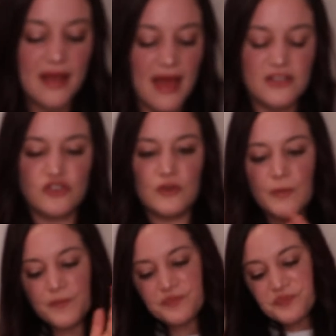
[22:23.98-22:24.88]

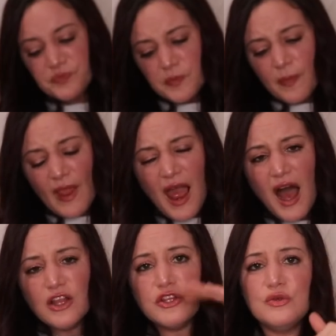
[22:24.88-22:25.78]
classroom,
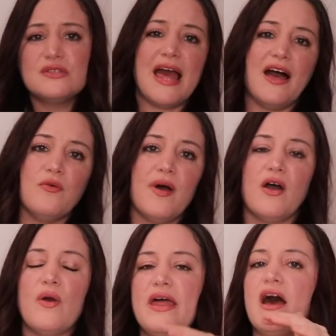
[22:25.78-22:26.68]
I'll use the
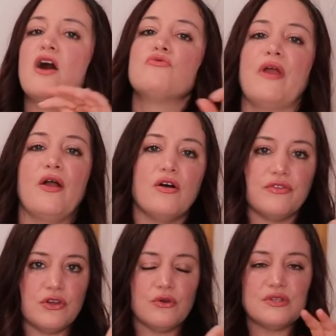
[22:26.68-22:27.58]
Elmo and I'll write all
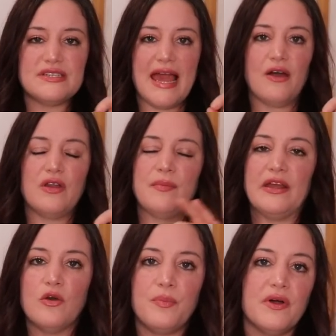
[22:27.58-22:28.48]
the notes down in my
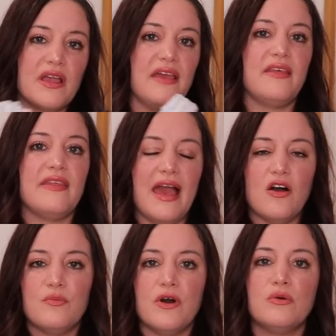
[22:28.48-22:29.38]
notebook and then the
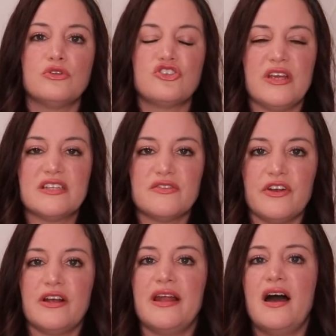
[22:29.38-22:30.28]
Elmo will
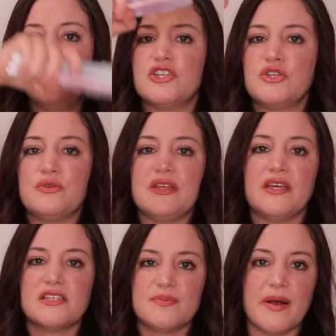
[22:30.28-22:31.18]
transfer it onto the
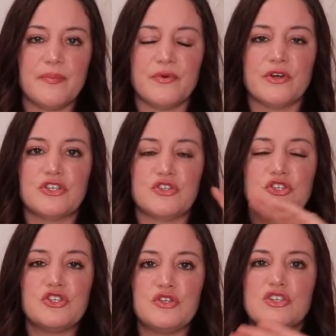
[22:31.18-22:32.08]
smartboard so the
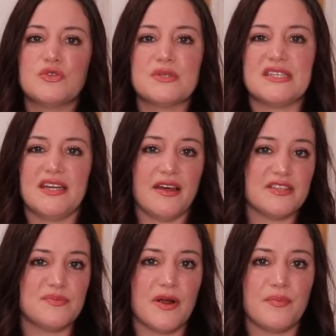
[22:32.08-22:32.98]
students will see it on the
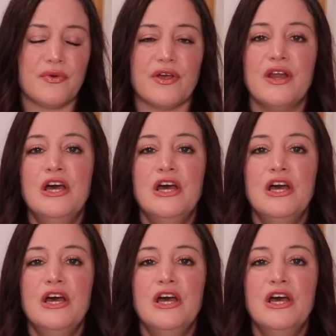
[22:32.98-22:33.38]
smartboard.